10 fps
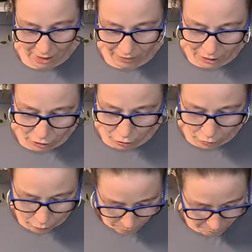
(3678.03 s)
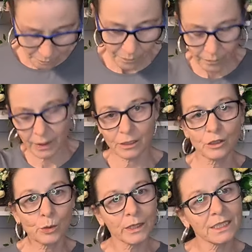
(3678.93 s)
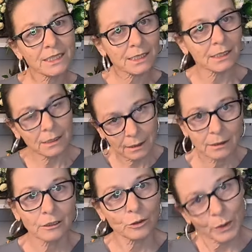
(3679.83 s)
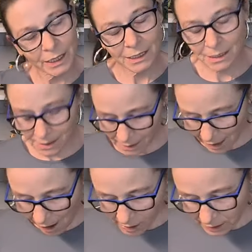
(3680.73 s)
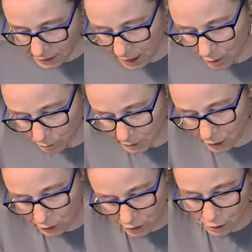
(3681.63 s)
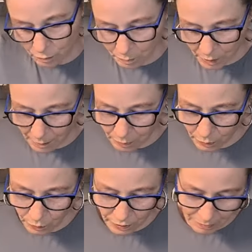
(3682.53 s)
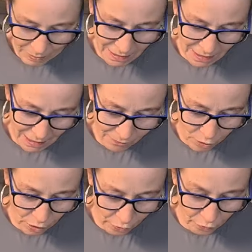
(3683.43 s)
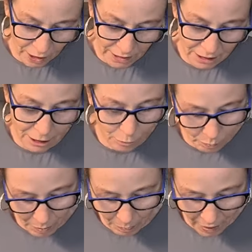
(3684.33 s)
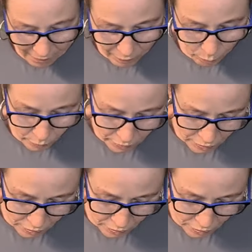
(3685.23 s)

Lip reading: having to twist, you know, because some people, they may say they've got arthritis, some people have it worse